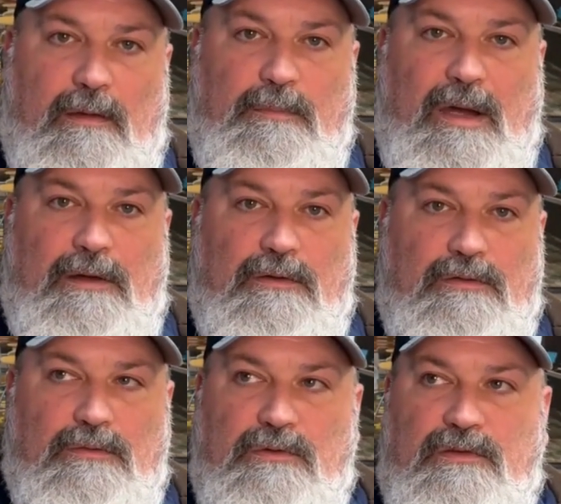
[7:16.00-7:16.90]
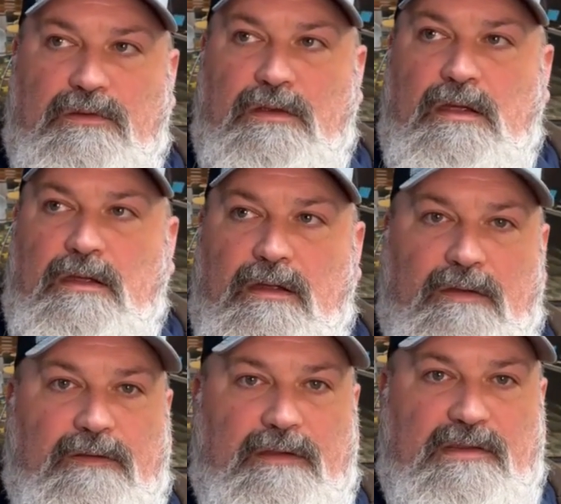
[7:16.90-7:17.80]
power tools
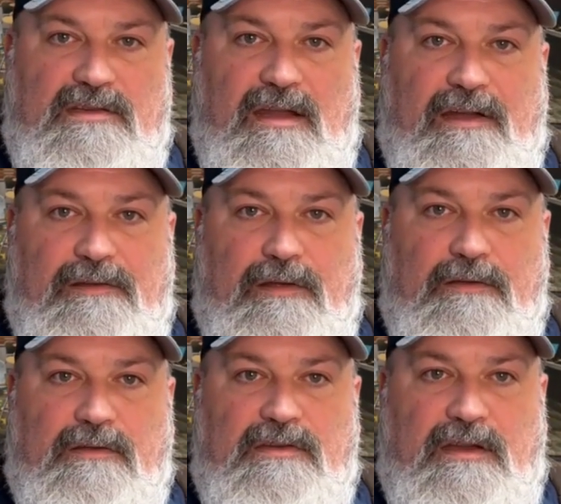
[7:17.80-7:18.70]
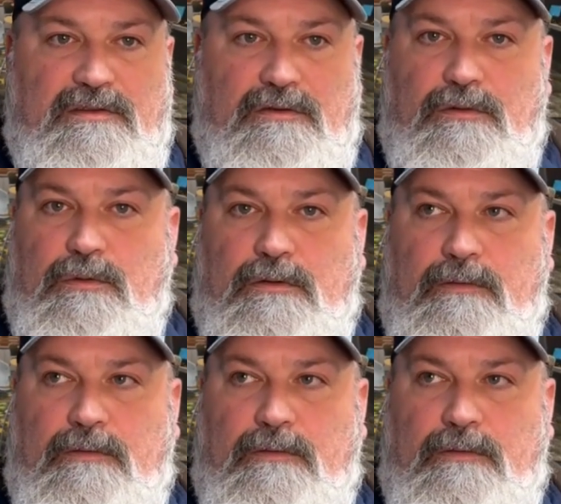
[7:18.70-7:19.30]
into this, not another extension cord.